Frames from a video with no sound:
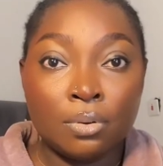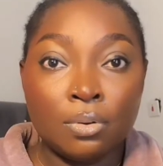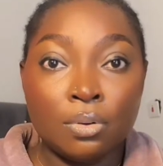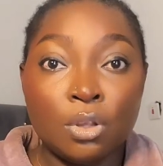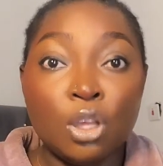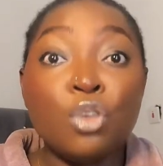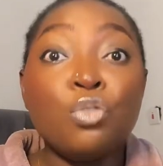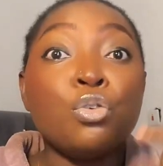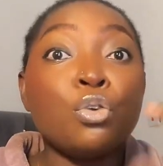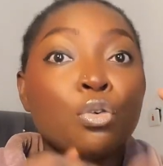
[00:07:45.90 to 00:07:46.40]

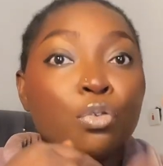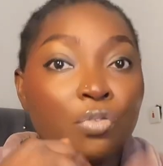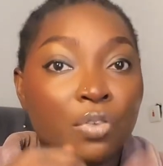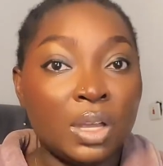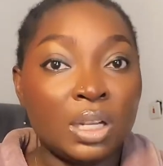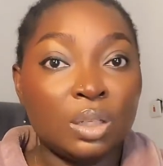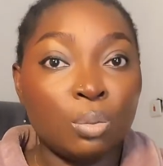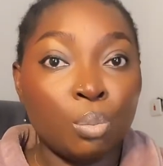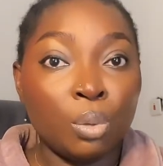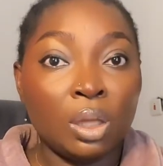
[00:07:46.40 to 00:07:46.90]
If you
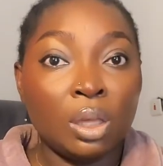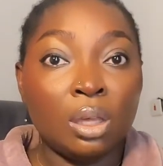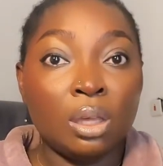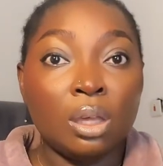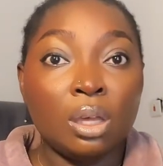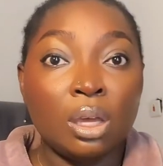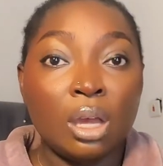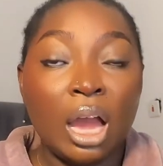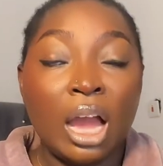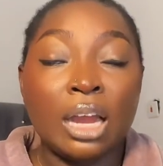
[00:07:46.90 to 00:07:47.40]
offend me,
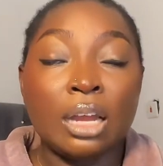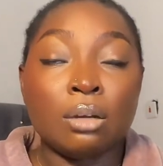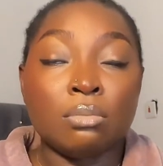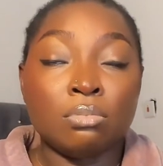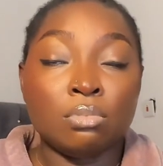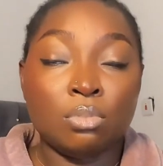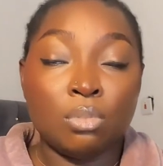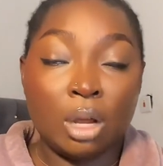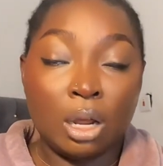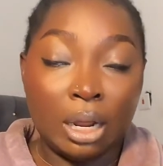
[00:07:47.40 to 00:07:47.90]

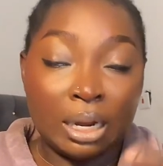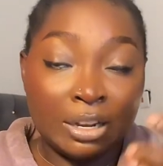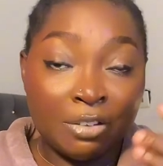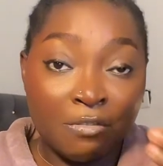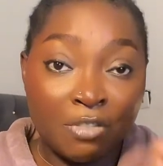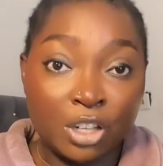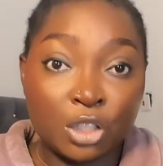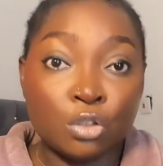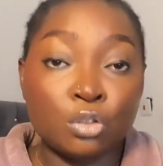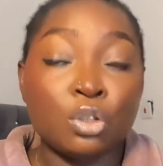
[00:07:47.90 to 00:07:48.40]
and at the
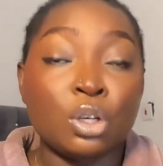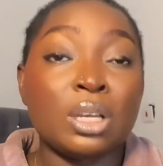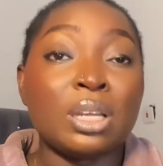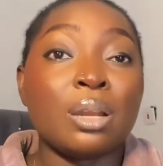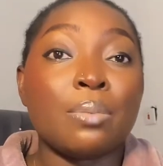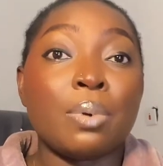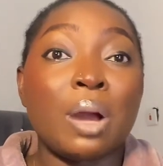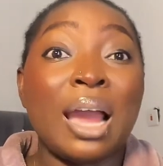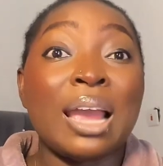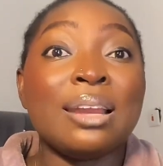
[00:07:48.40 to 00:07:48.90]
verge of talking
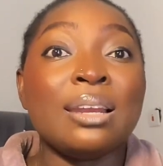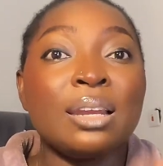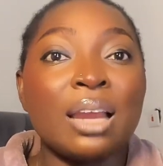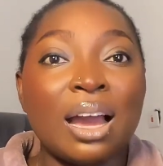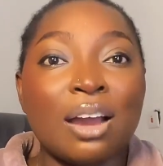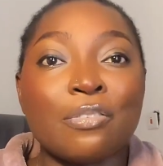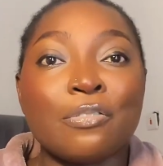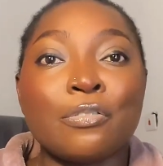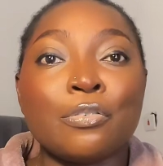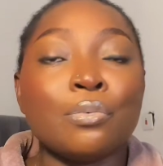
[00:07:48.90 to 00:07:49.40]
about, I
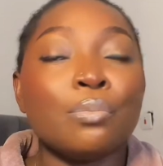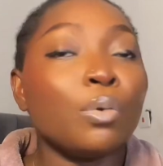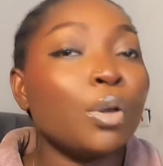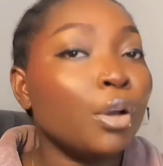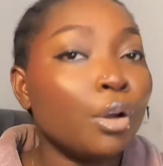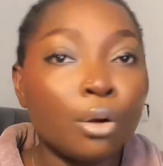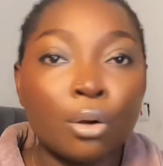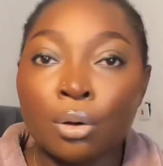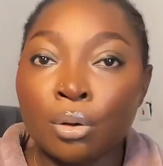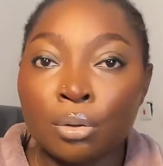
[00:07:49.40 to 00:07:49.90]
laugh,
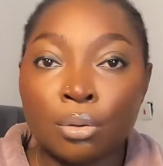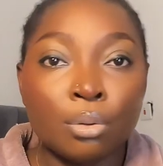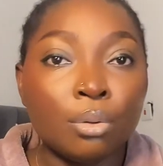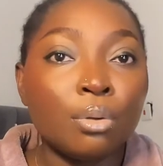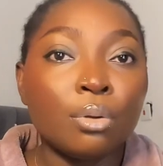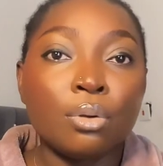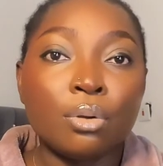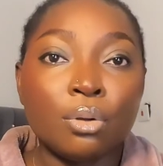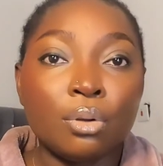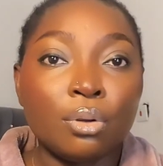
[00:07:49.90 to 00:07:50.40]
girl,
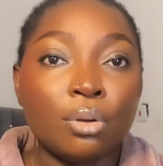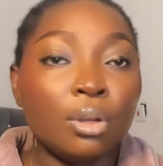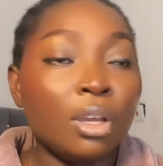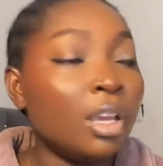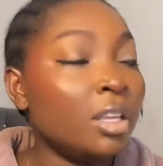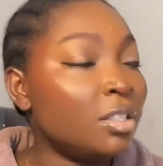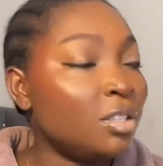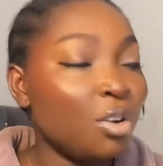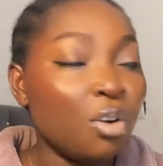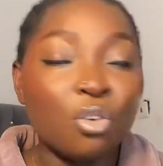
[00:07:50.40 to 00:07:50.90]

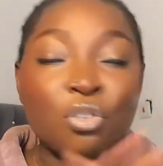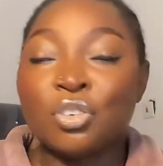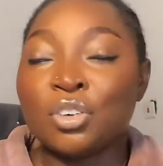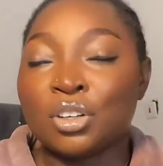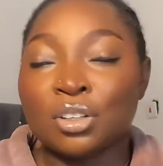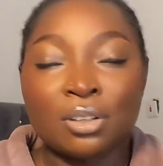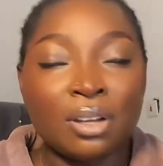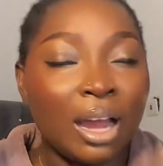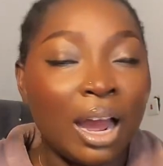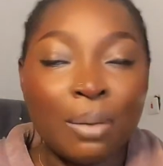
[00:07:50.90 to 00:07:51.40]
it's
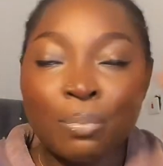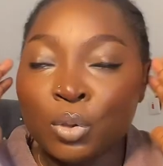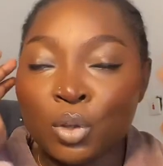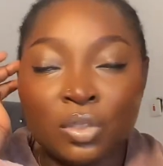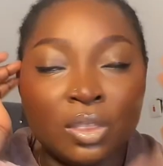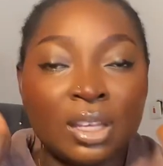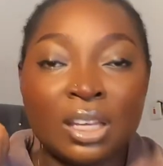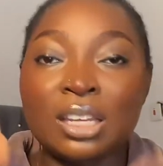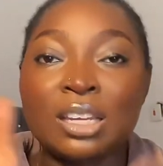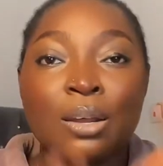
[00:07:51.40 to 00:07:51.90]
over. I'm not
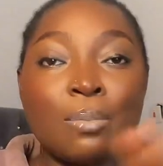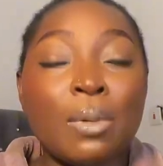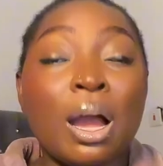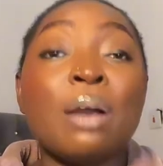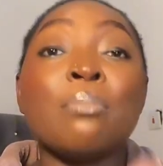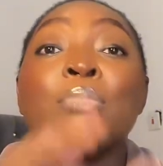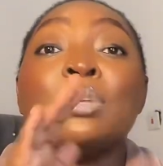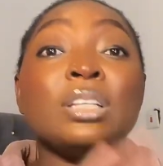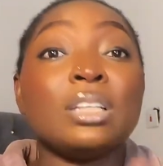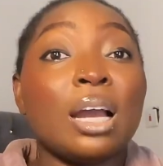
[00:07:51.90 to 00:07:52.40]
thinking
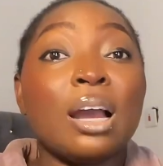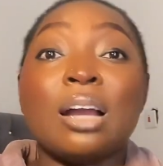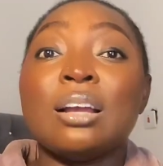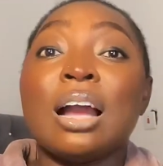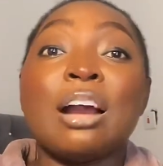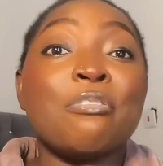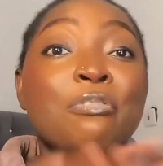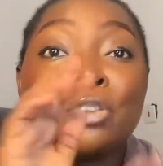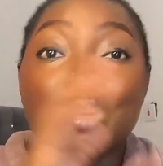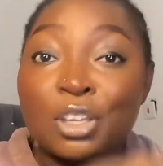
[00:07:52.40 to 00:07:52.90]
about,
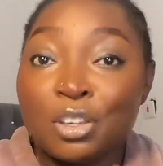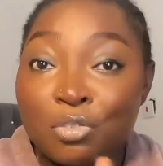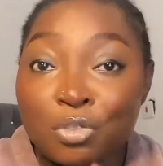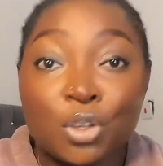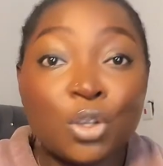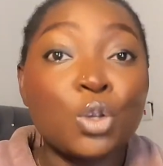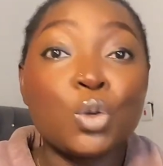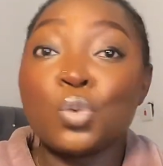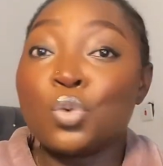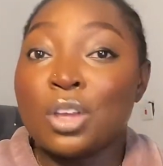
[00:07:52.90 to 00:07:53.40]
I'm
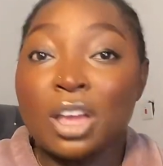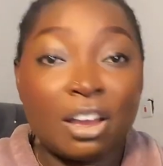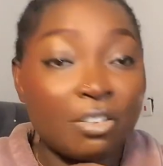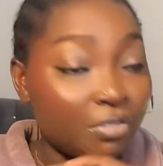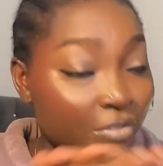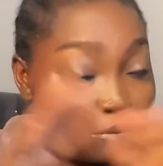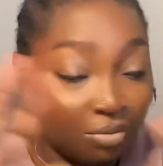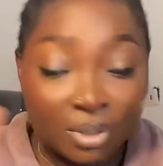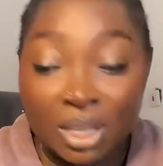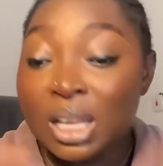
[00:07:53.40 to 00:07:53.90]
forgiving you.
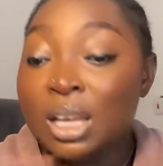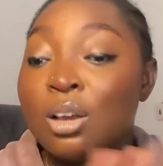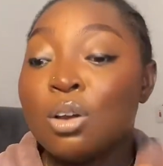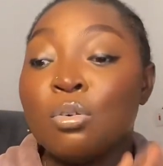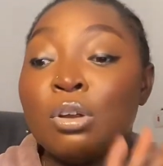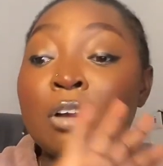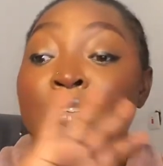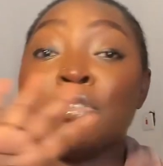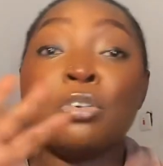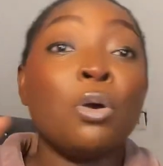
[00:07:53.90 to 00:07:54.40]

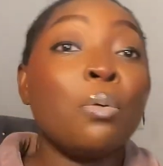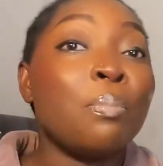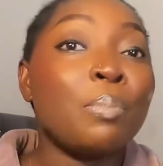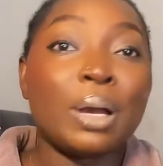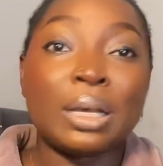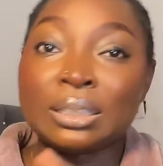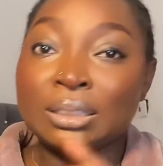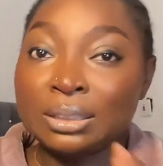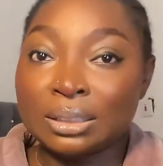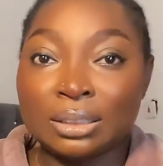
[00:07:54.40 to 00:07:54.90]
We have gone
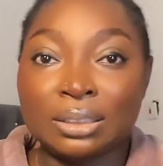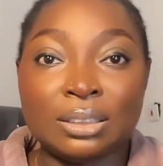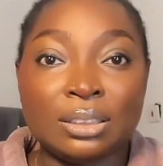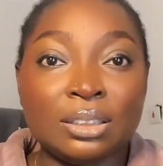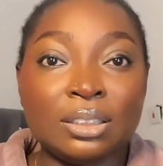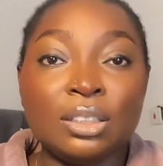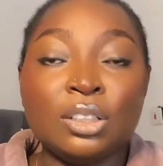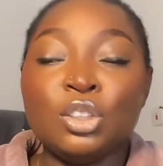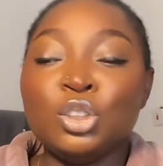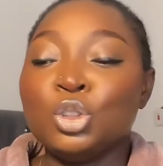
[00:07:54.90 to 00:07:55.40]
past it.
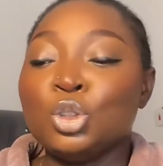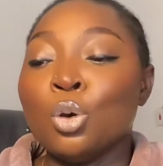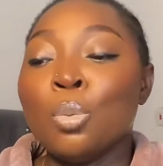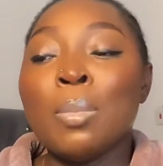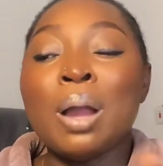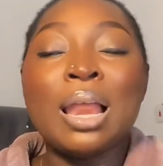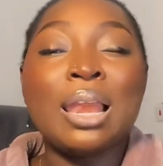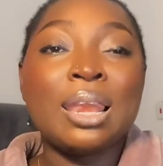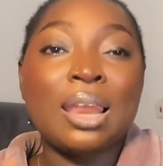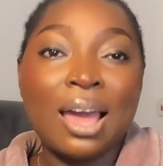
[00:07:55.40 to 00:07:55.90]
So
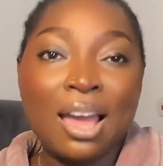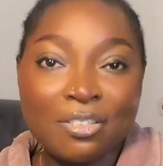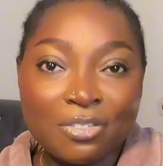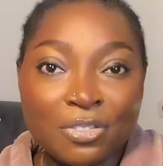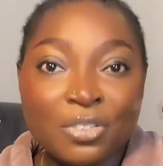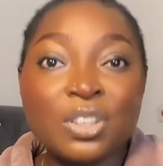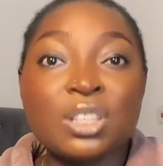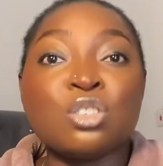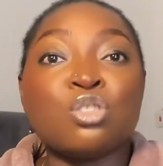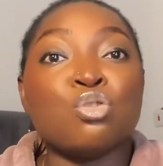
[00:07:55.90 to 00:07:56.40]
my laugh
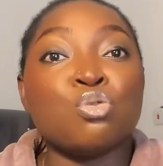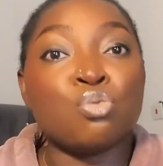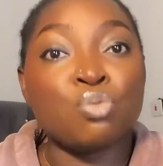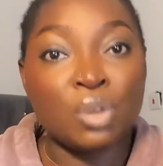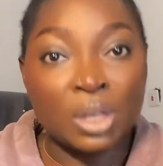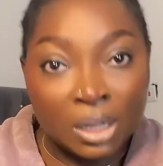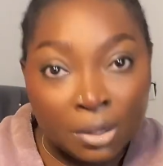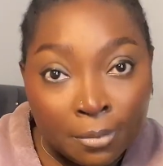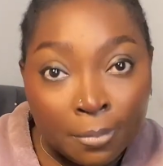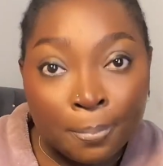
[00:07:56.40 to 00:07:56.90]
is
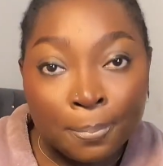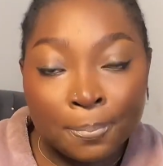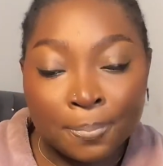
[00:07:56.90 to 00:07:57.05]
real.